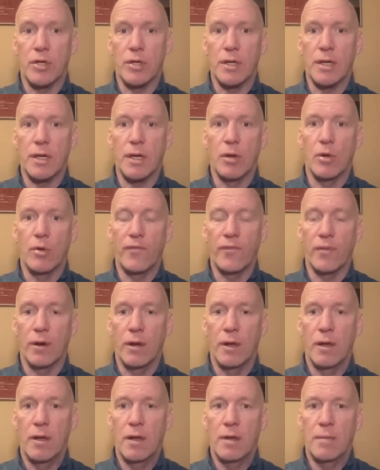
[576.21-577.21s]
He couldn't get
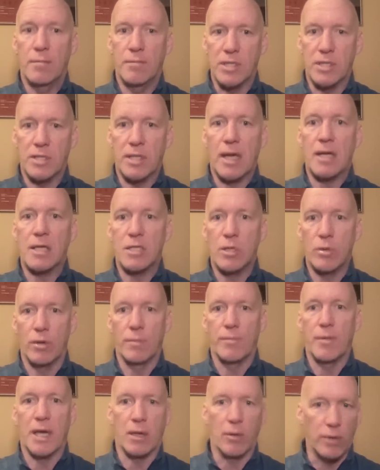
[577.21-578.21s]
over mistakes
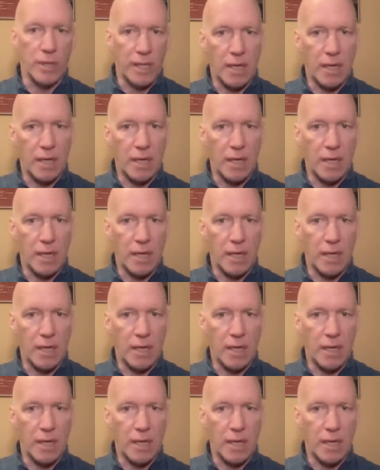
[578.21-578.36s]
he would make.